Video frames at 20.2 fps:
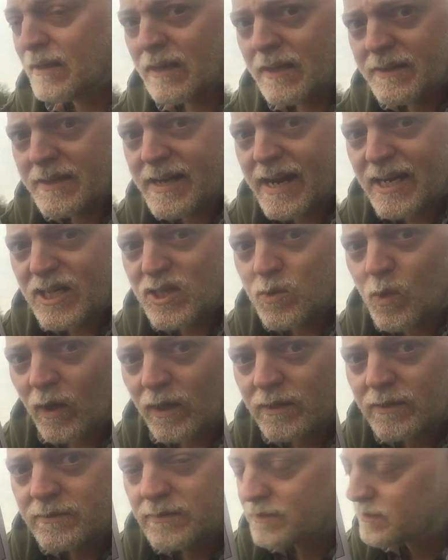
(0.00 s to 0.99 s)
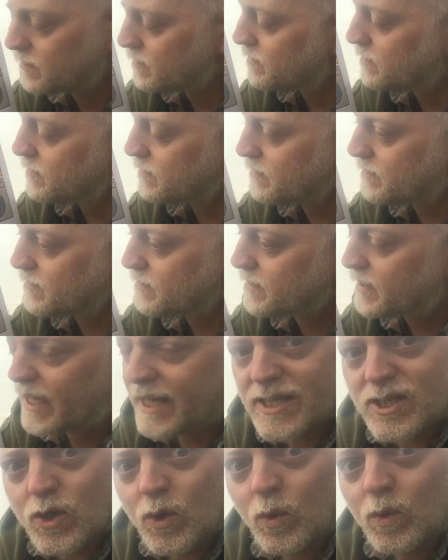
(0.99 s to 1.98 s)
The next one
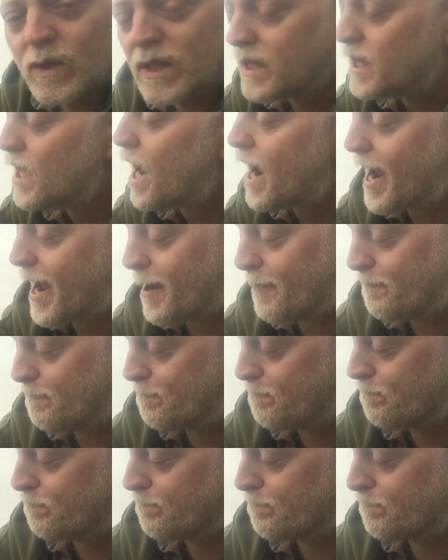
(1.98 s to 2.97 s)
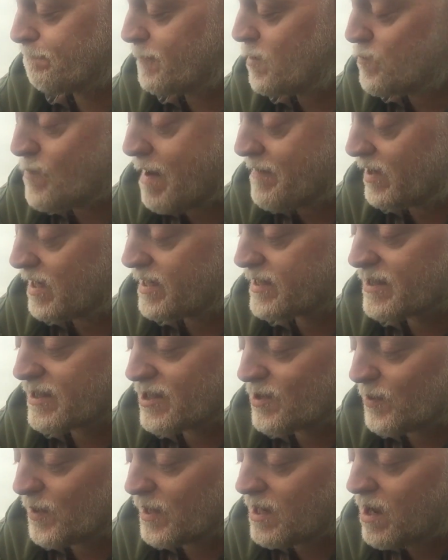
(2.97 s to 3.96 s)
is called Liar. You never listen
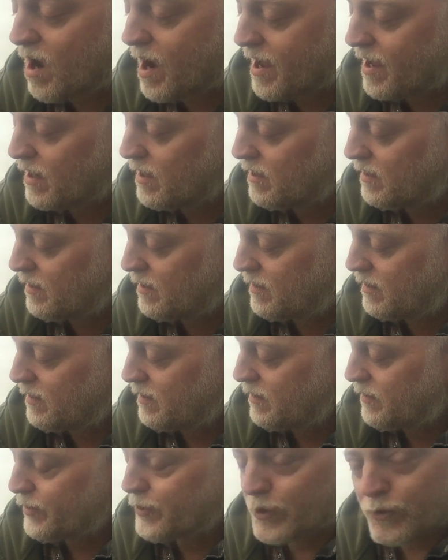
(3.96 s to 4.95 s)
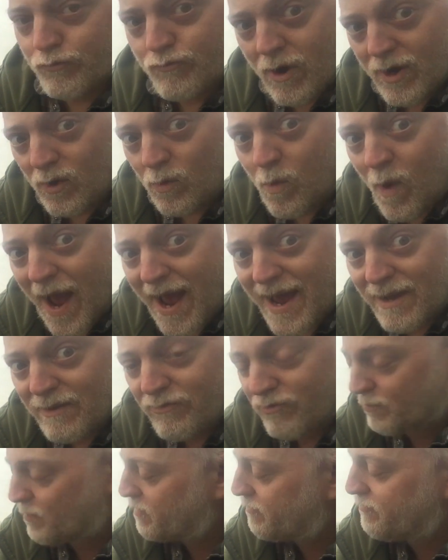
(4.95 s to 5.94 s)
to a liar. You run away
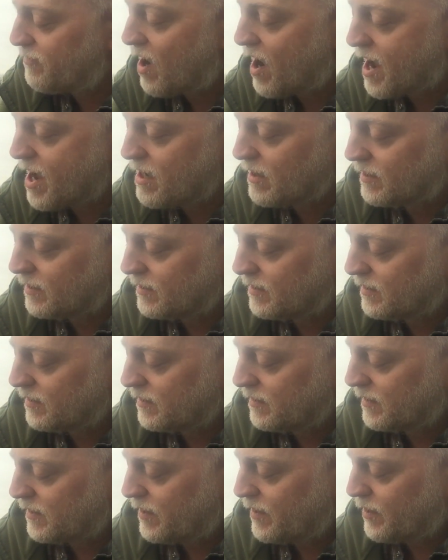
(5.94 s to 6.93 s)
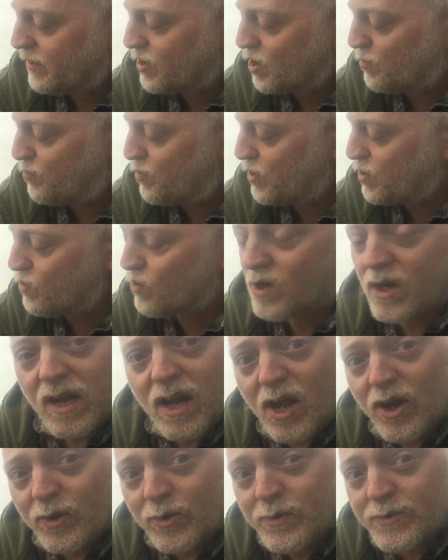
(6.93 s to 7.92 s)
from a fire. You put your
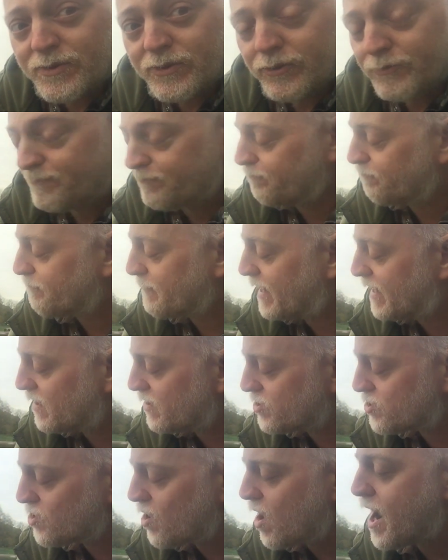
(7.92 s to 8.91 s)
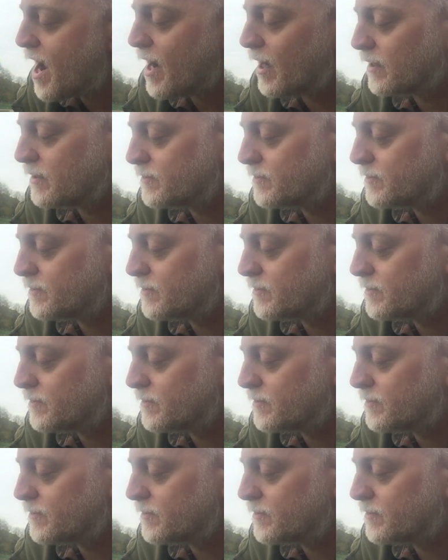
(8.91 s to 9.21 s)
clothes in a dryer.